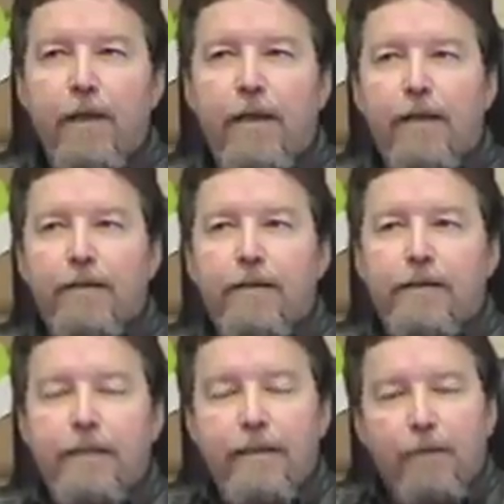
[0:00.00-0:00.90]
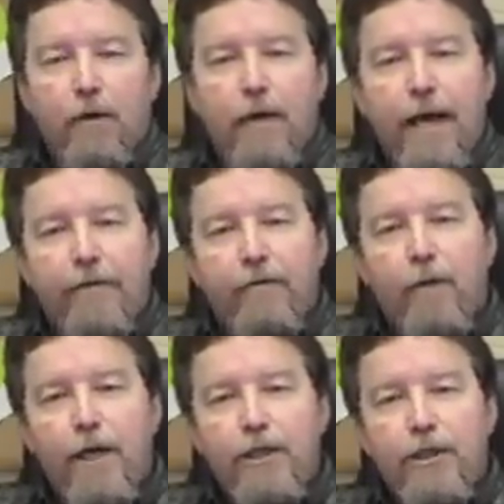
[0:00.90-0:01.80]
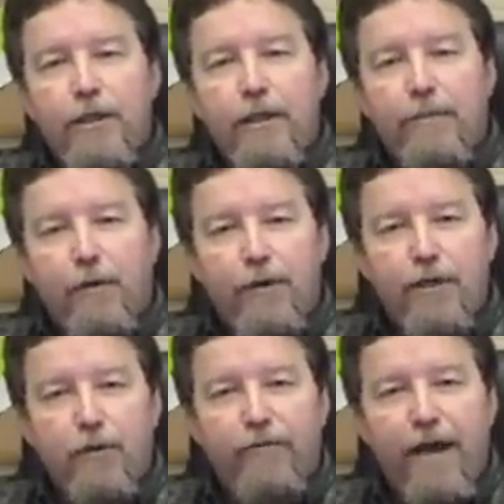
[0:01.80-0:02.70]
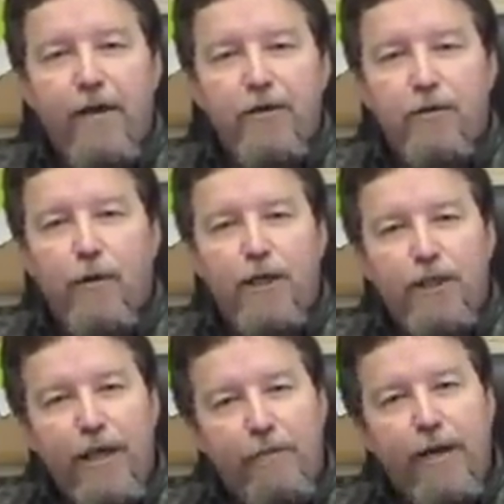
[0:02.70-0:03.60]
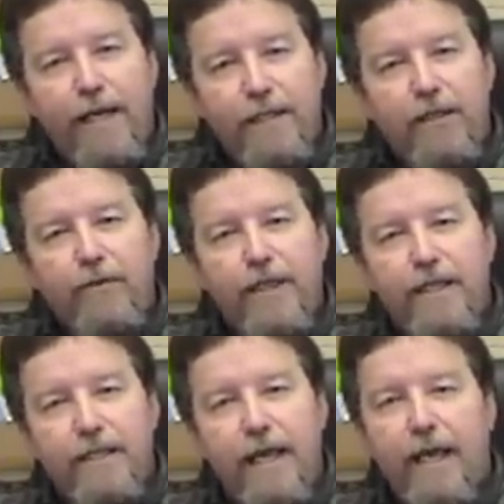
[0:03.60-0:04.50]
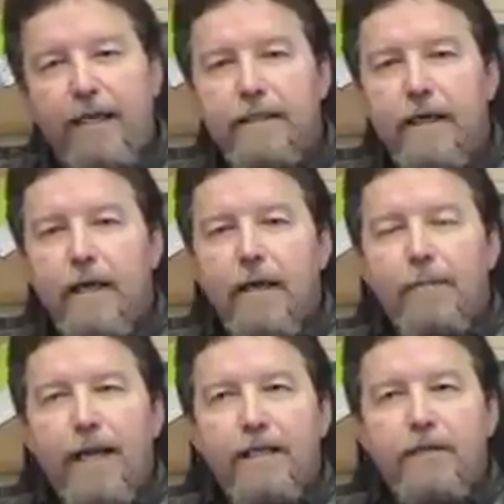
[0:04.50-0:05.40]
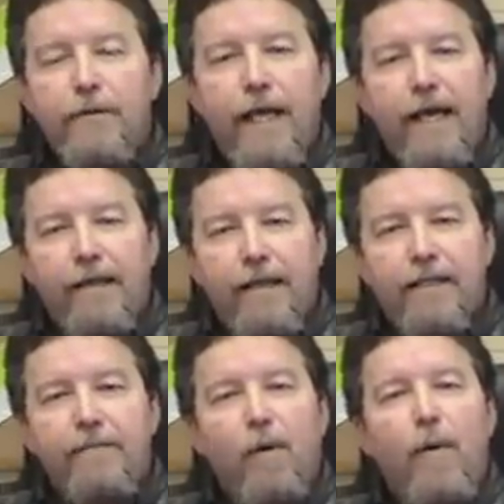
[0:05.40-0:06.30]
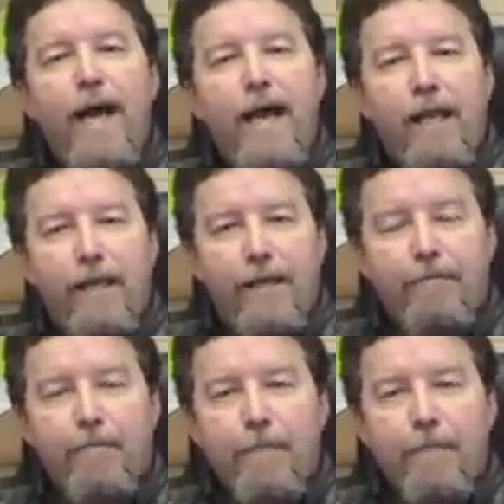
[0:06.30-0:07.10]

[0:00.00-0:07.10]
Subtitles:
Now, a similar kind of question, both these are values questions. That one has to do with aesthetics, but it has to do with ethics and morality.